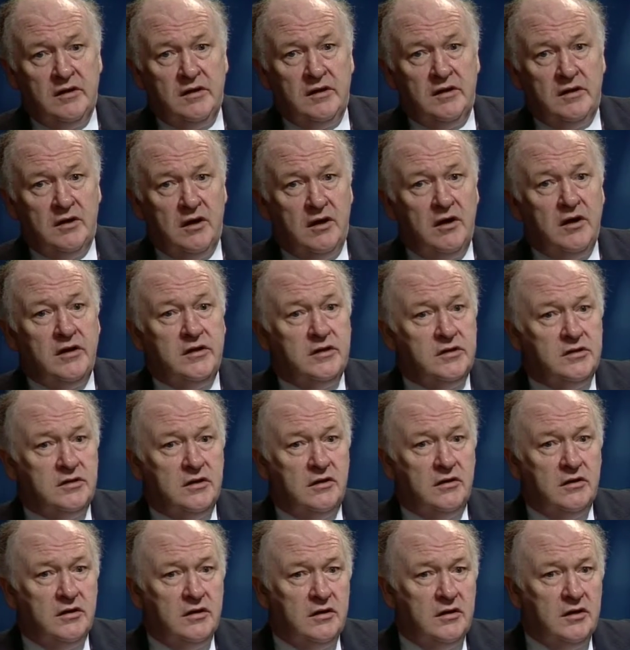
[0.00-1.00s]
I
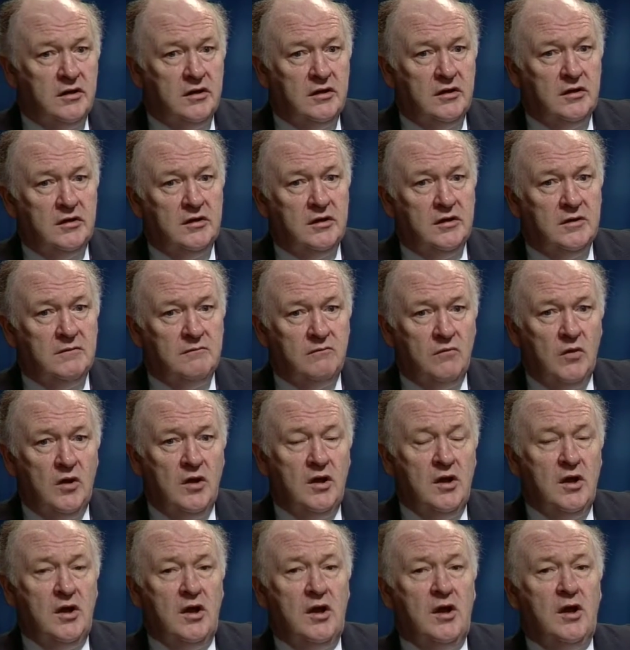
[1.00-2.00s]
decided that
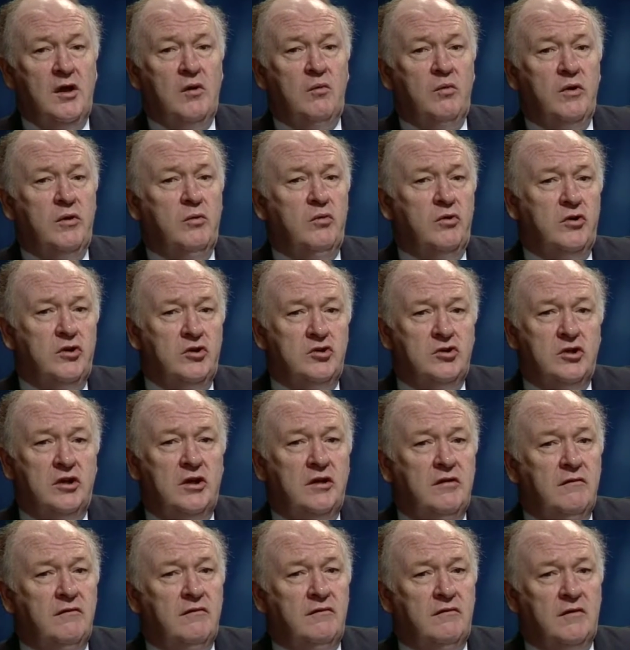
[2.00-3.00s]
we would
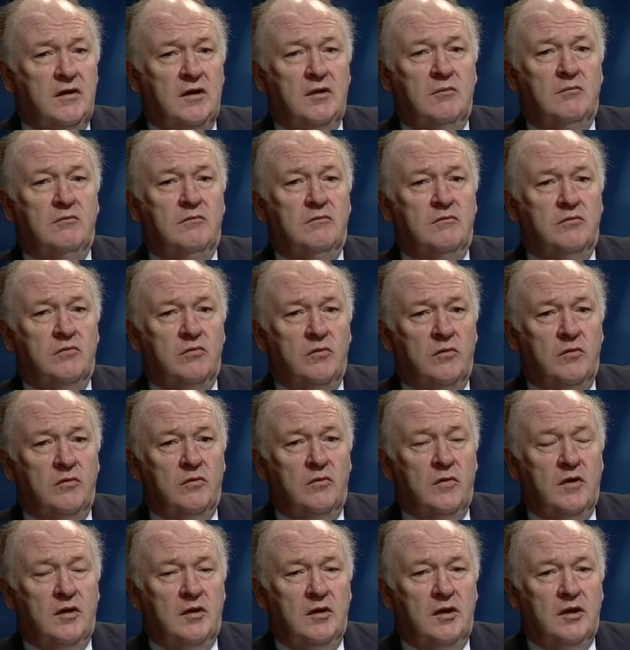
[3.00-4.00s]
achieve
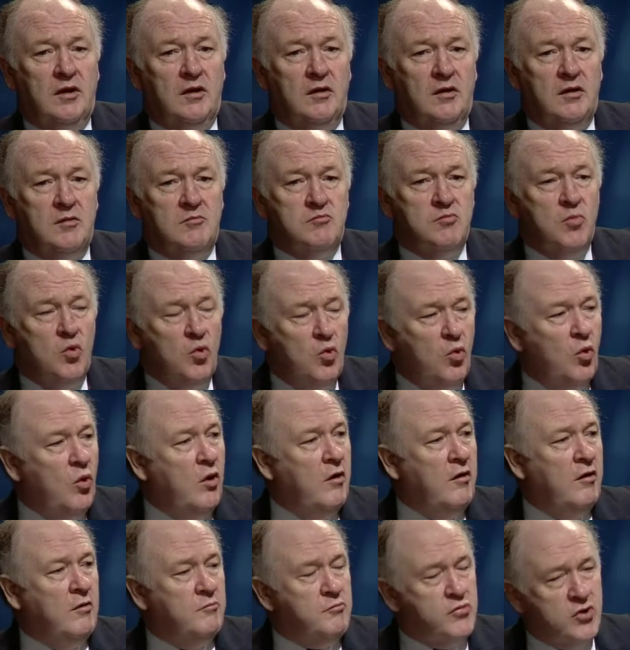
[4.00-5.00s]

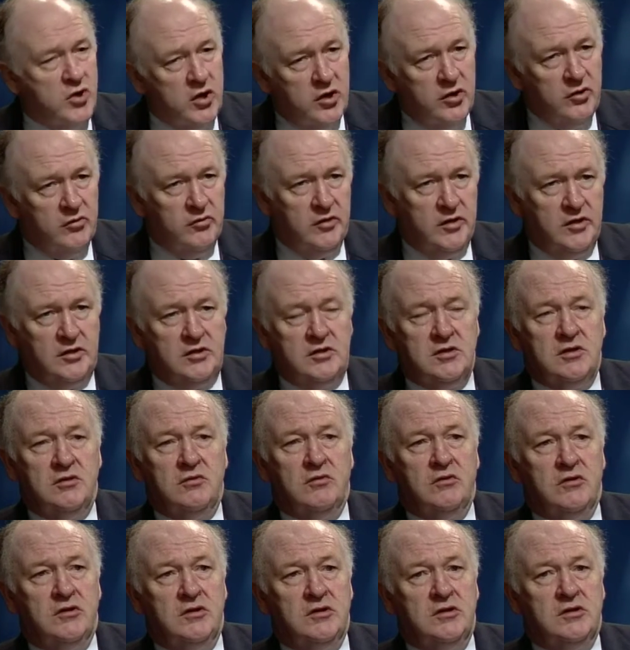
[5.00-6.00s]
more progress
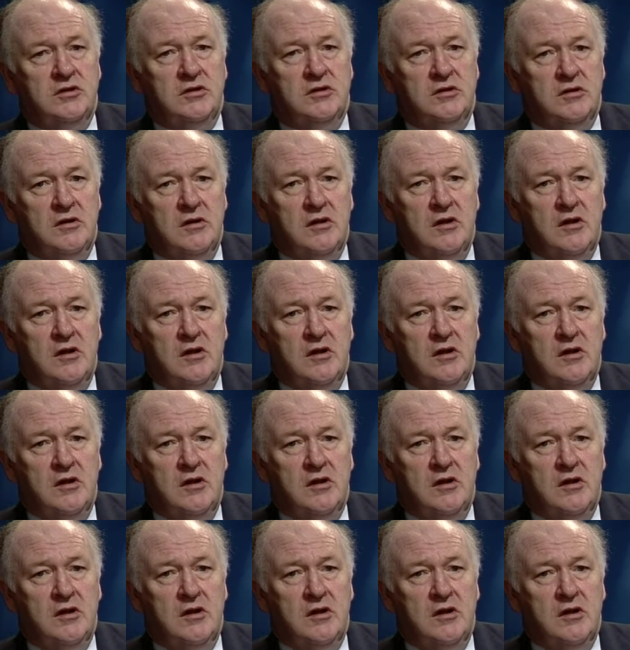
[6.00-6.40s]
towards